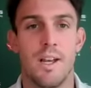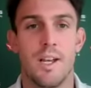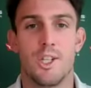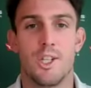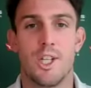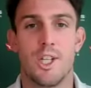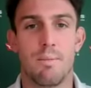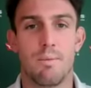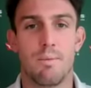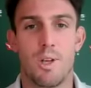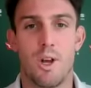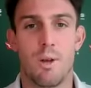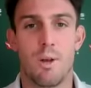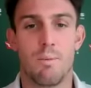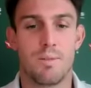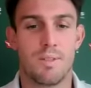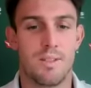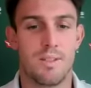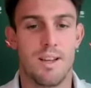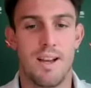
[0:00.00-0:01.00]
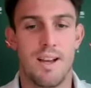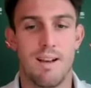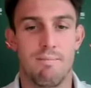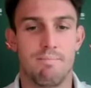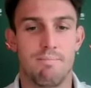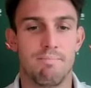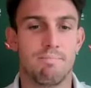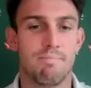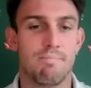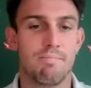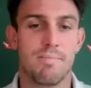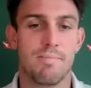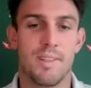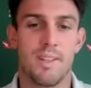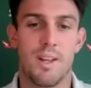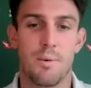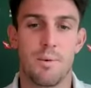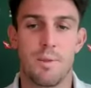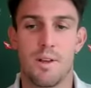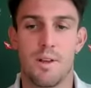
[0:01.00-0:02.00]
James Hopes, with
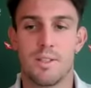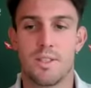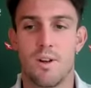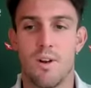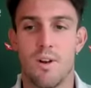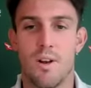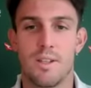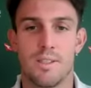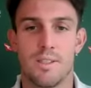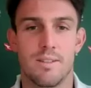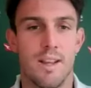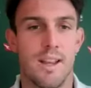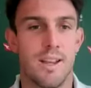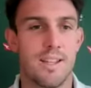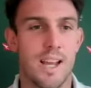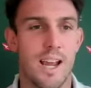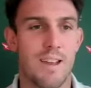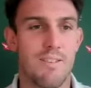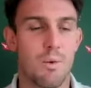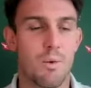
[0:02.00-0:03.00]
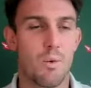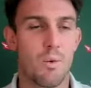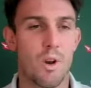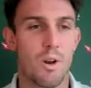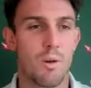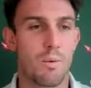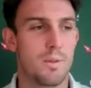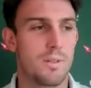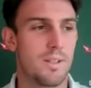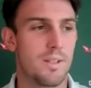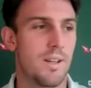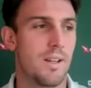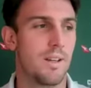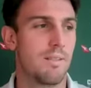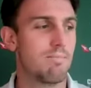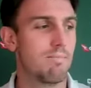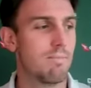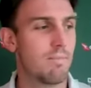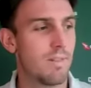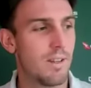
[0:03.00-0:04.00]
those guys and Davey Warner. It was
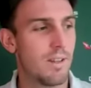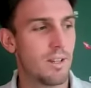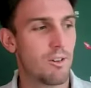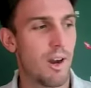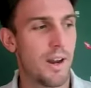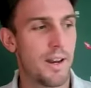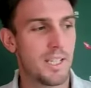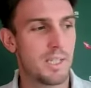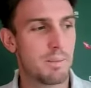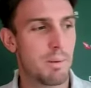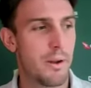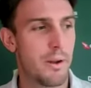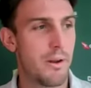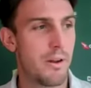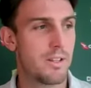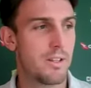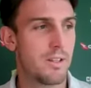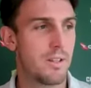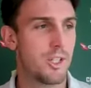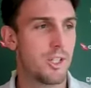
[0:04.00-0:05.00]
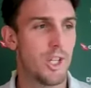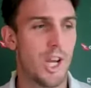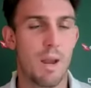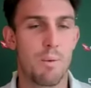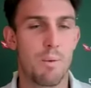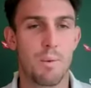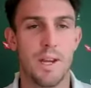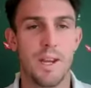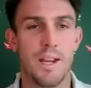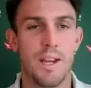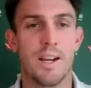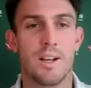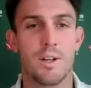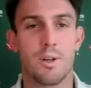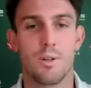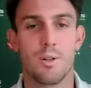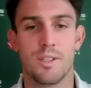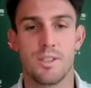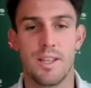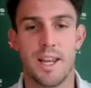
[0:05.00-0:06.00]
a great experience, and a shame we
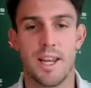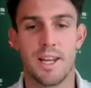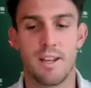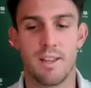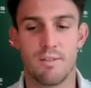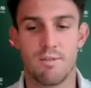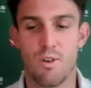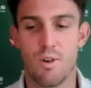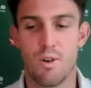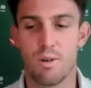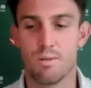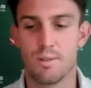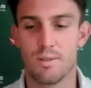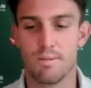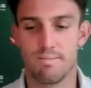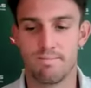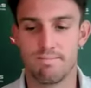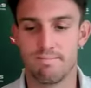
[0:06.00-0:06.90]
couldn't sneak into the finals.